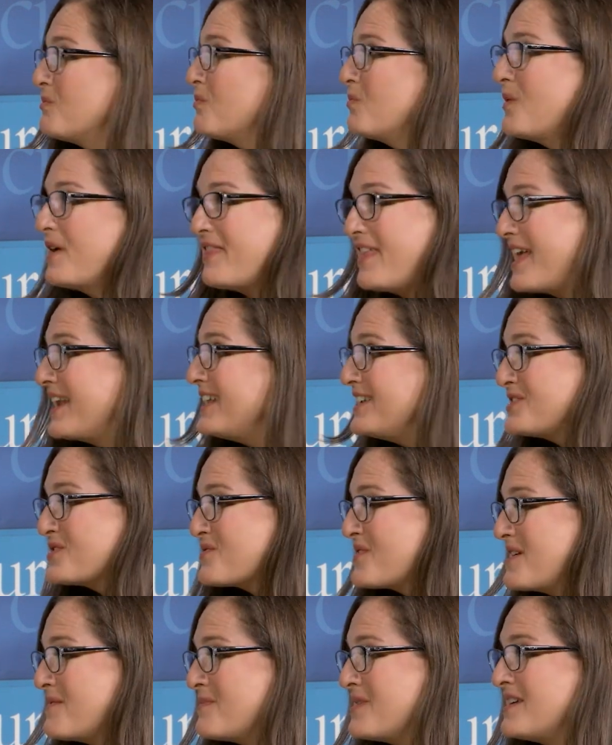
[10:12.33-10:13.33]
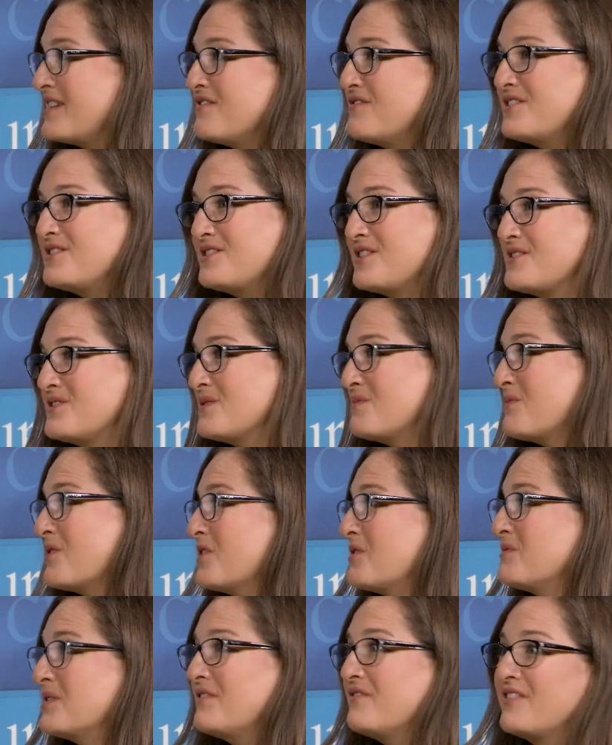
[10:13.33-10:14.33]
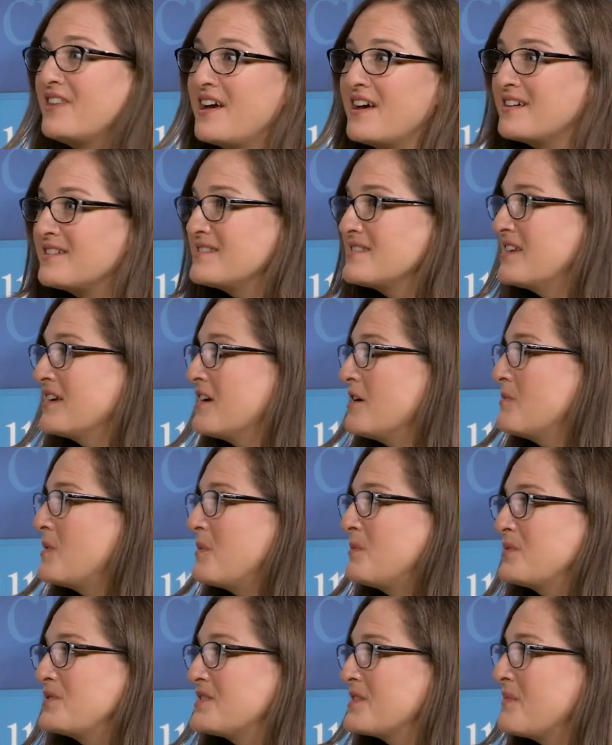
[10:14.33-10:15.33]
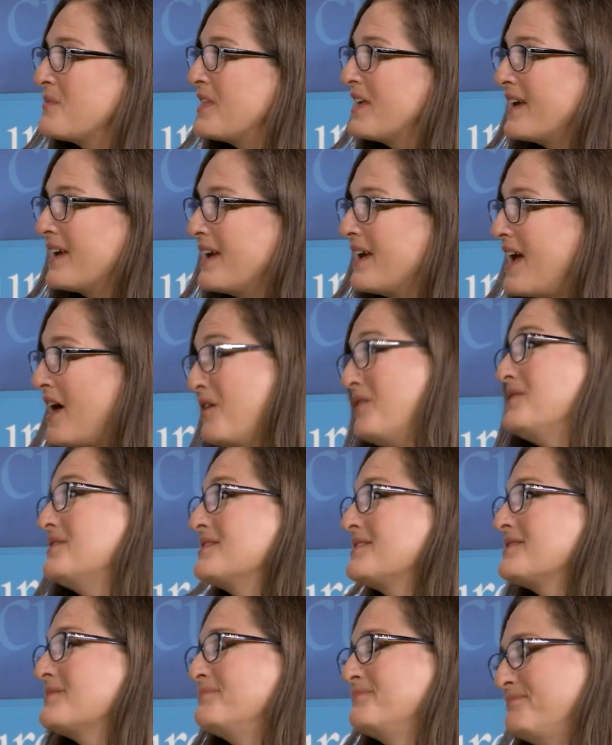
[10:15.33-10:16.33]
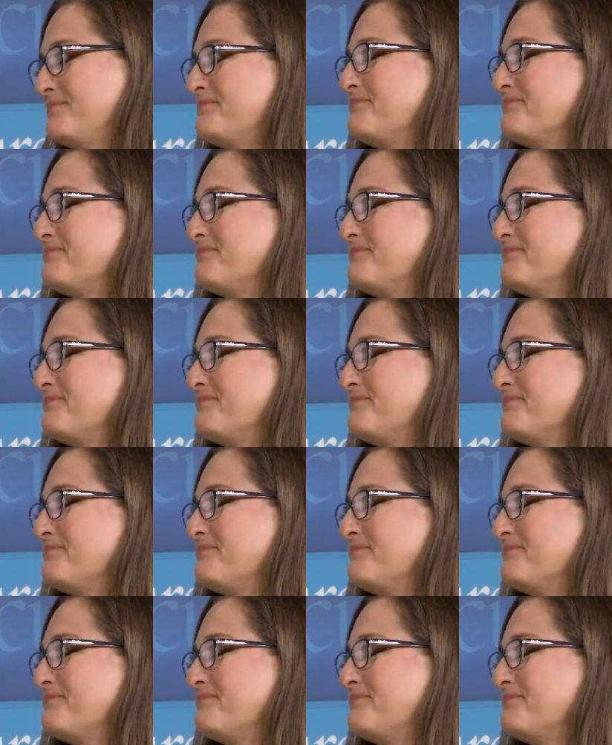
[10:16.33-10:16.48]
With any treatment, if it doesn't work, we flex and come up with something else.